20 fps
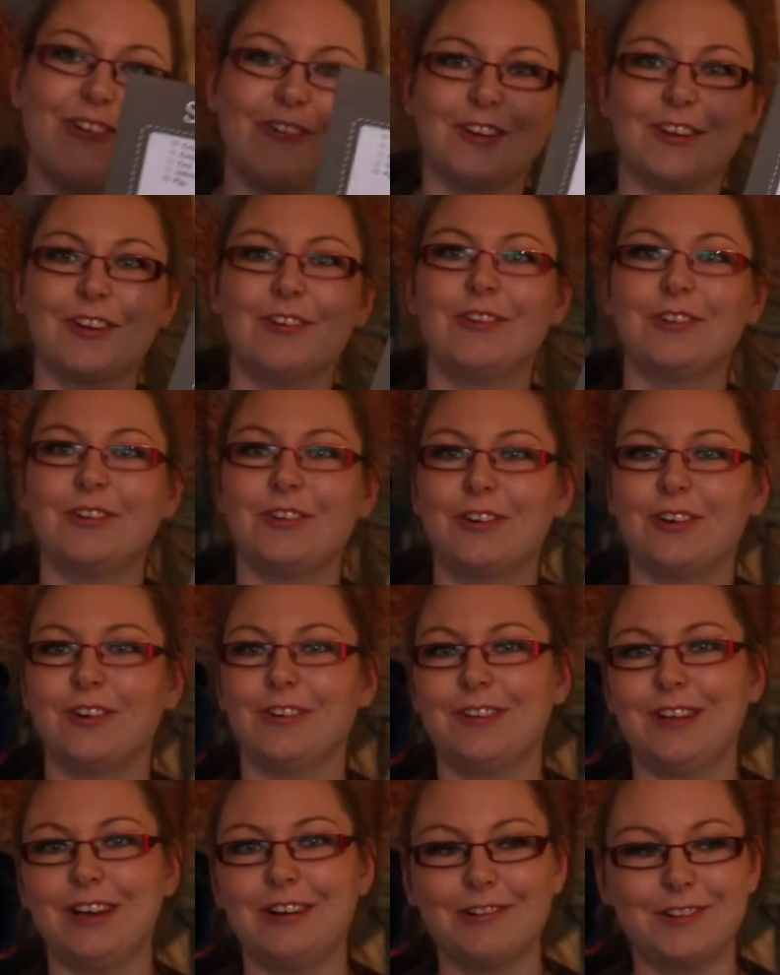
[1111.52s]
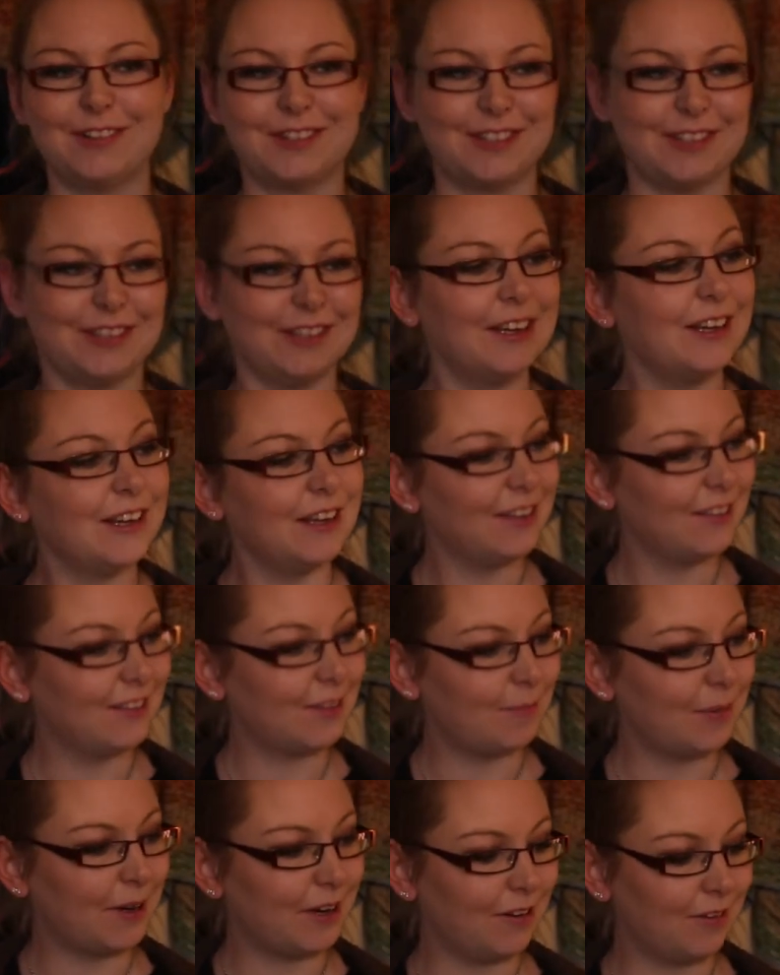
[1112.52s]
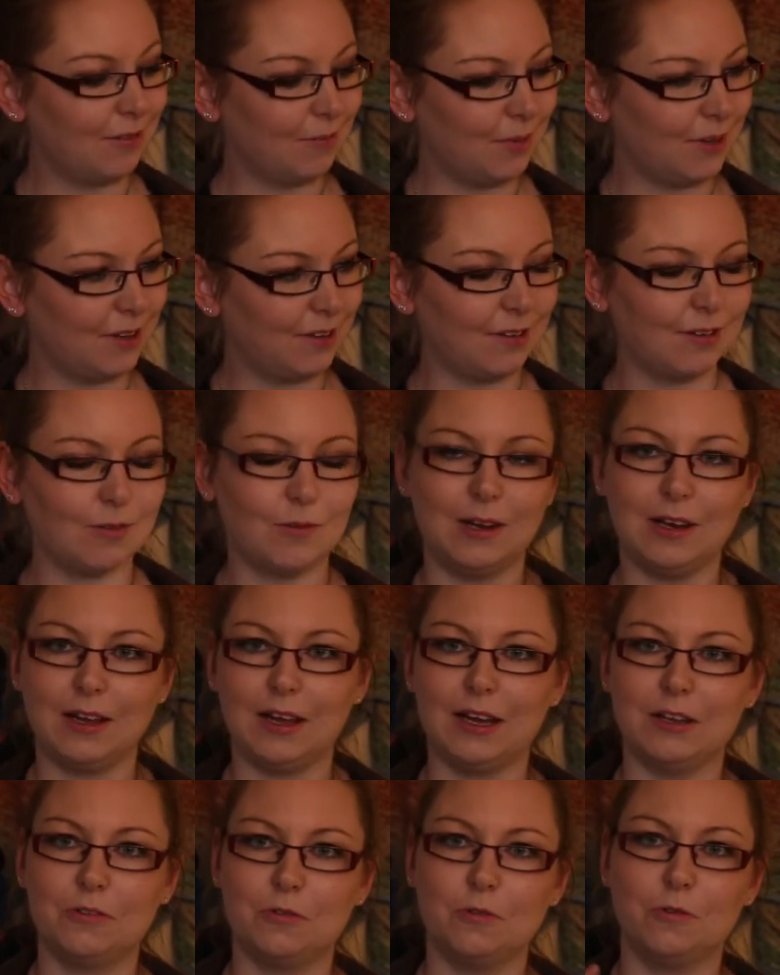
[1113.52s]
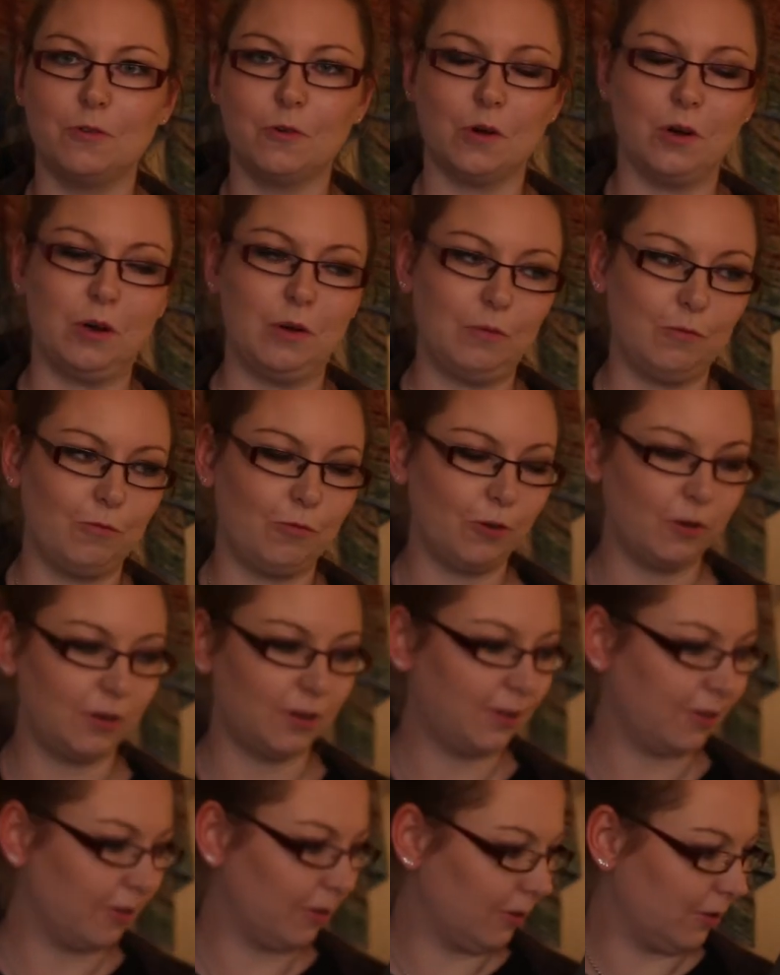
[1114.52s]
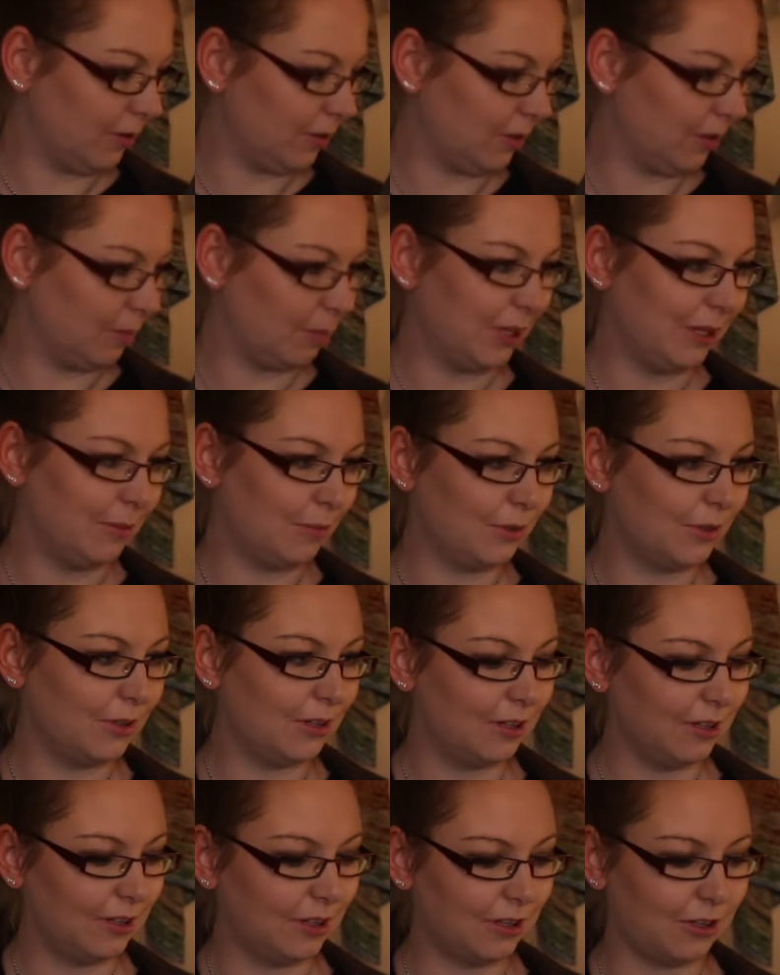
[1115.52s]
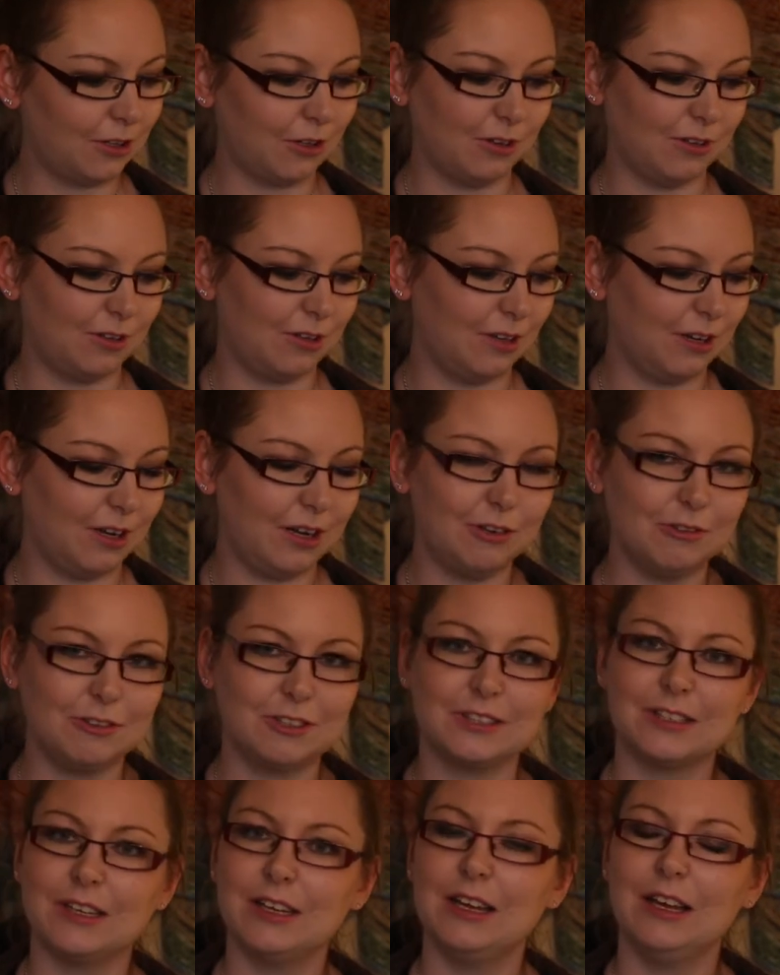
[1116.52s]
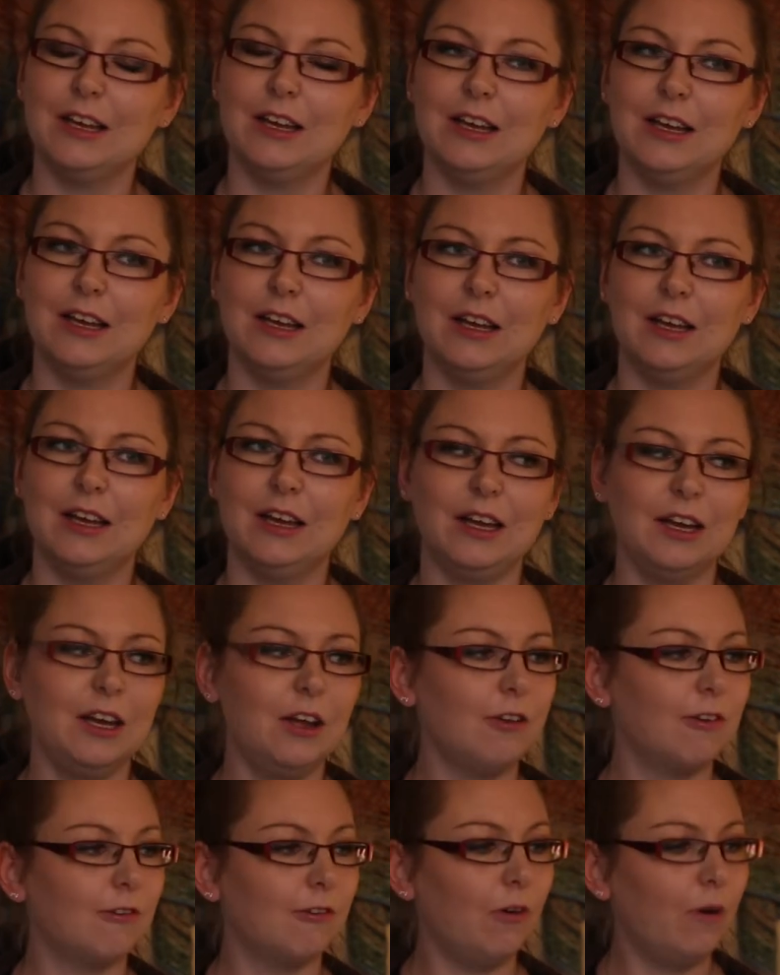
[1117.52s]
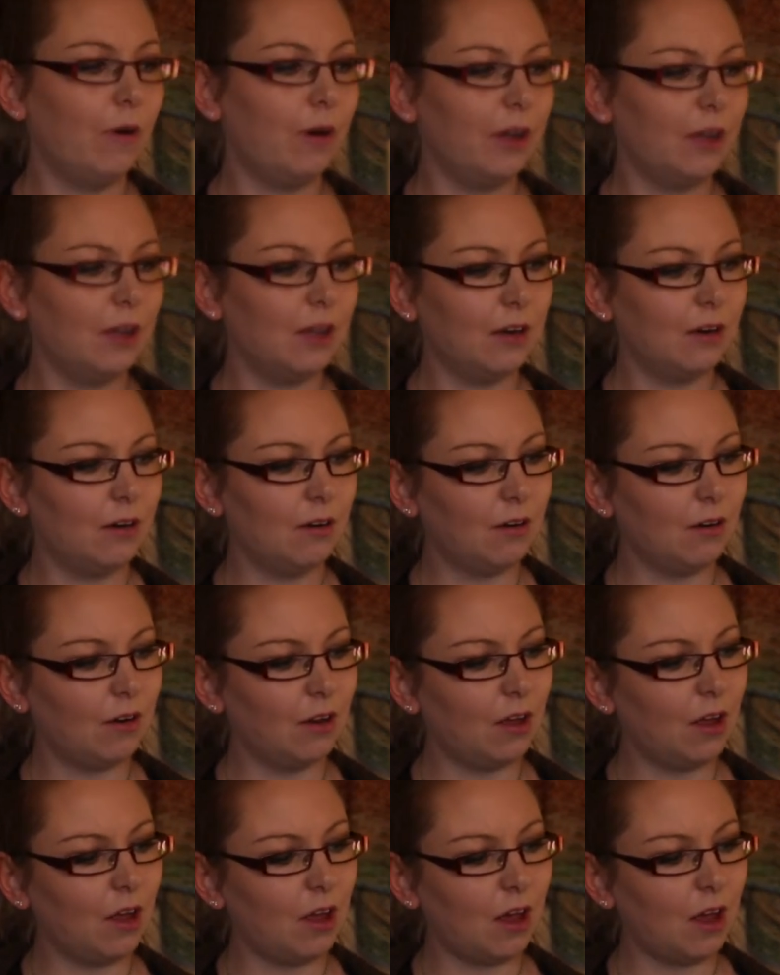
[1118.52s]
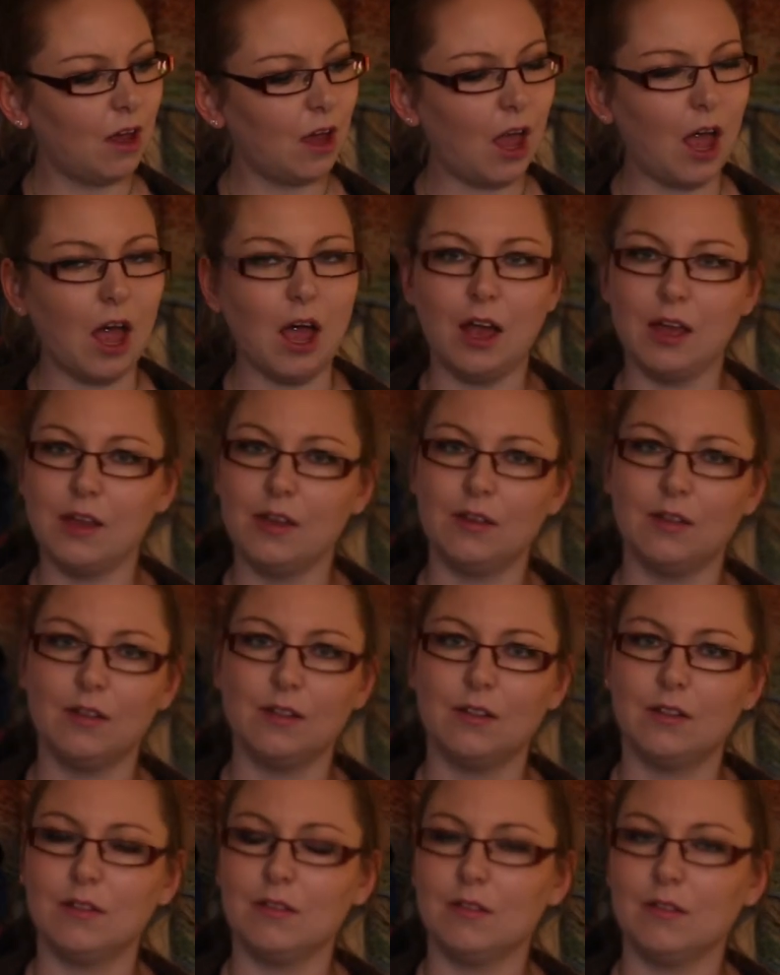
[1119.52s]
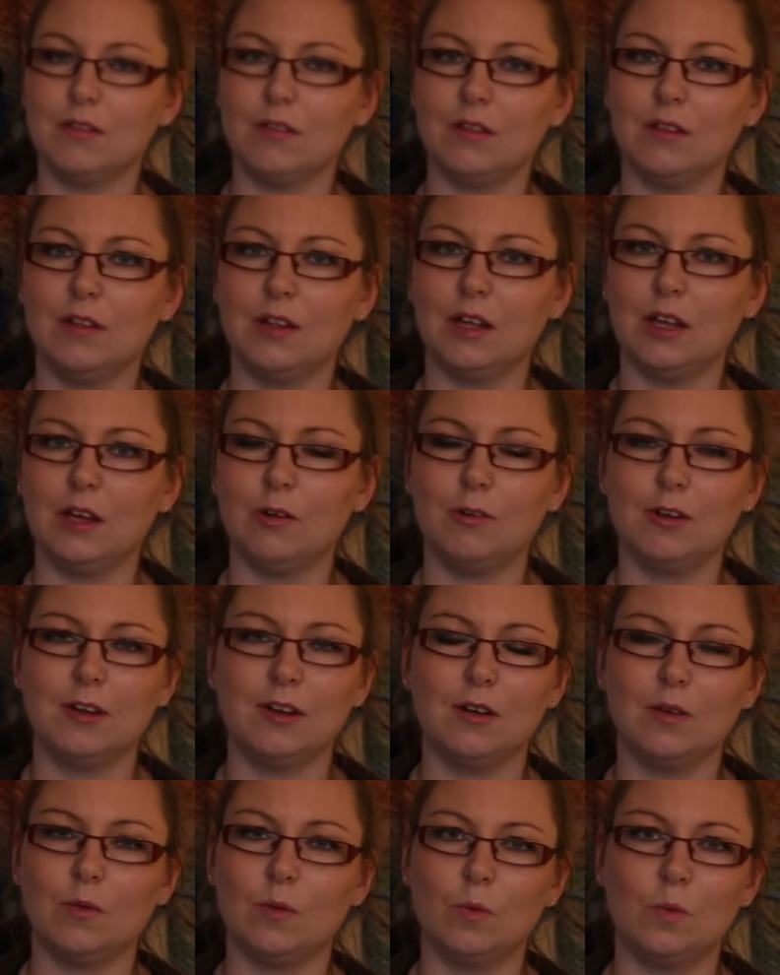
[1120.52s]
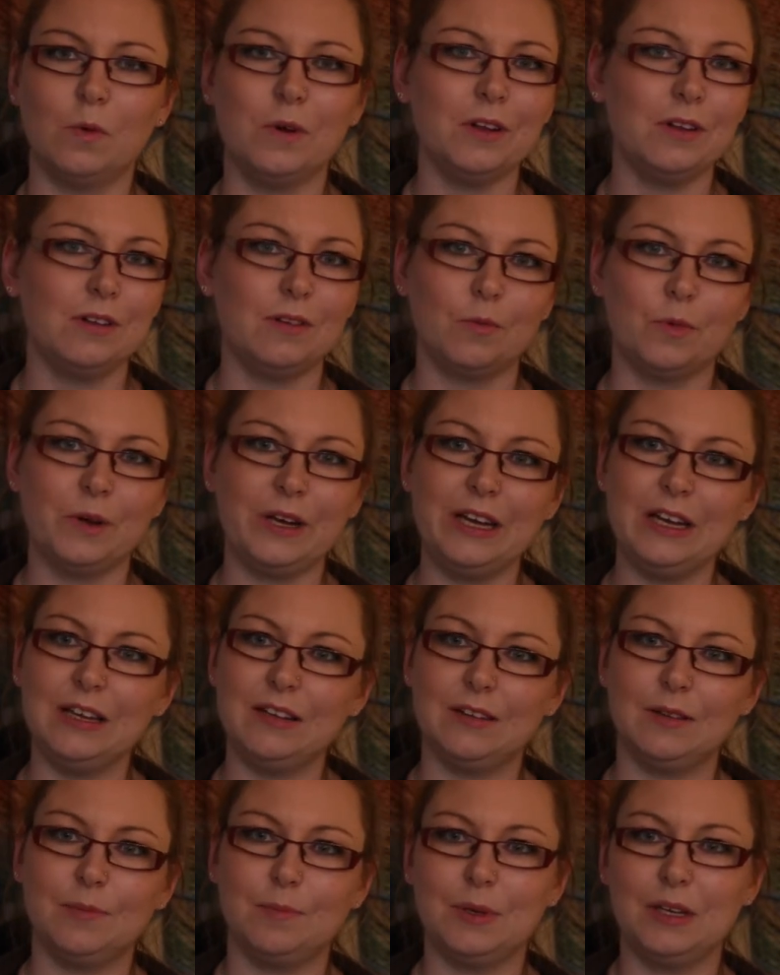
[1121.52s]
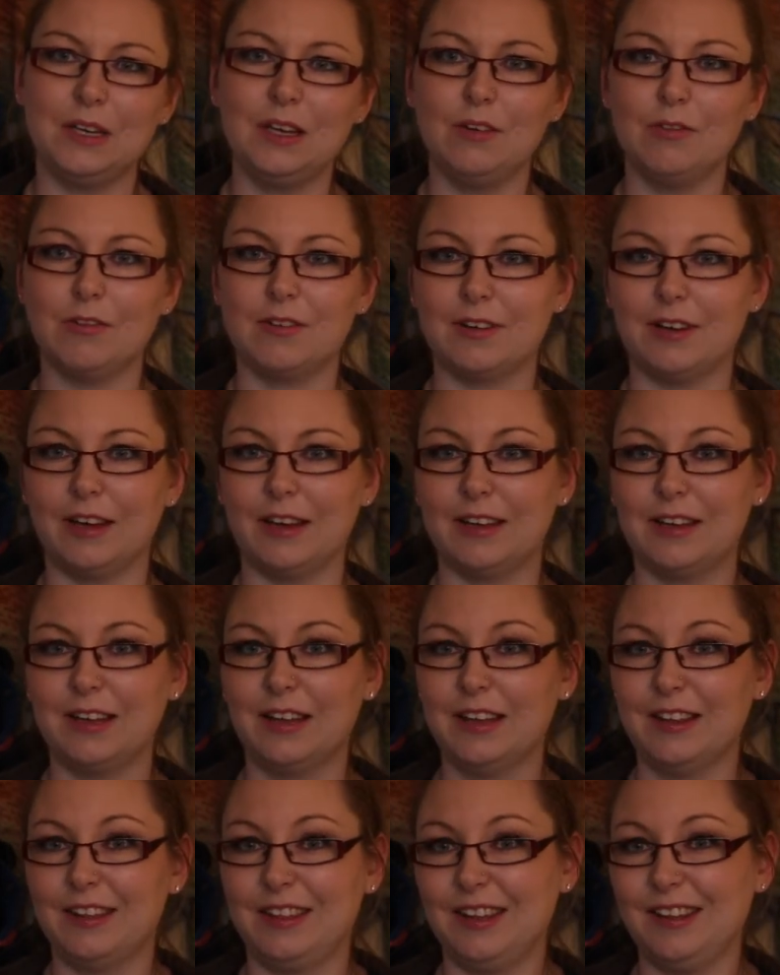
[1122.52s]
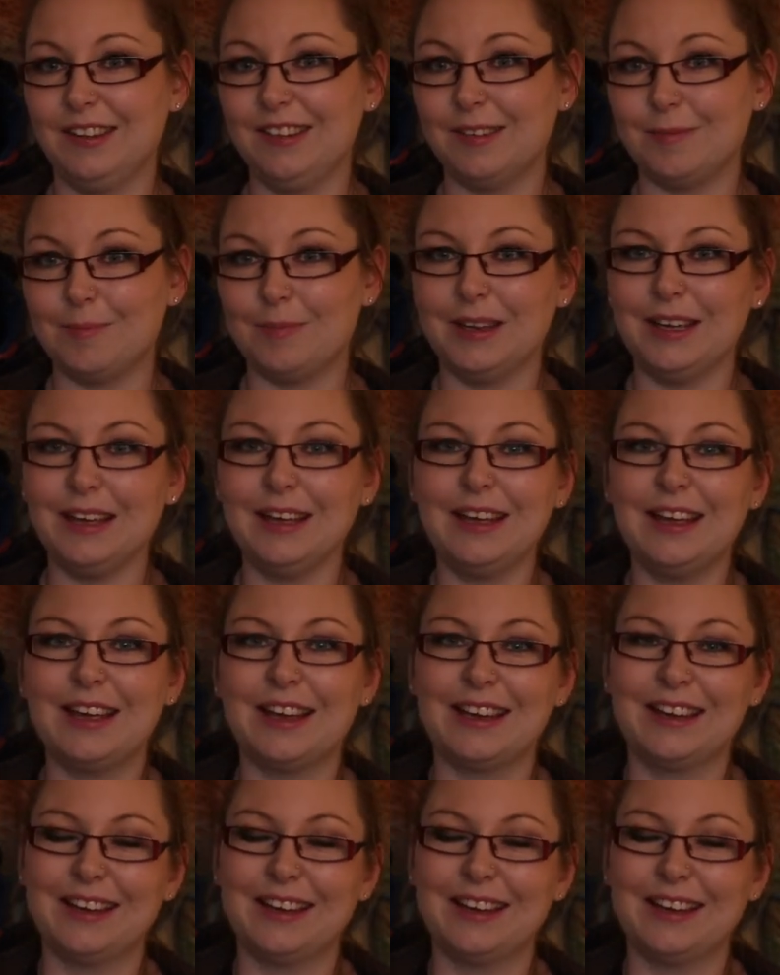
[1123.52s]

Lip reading: was going to cut out the pattern pieces. Well, I had to draw first on paper and then cut it out. And I was drawing, and I was like, what? Wait, the pig was like this big?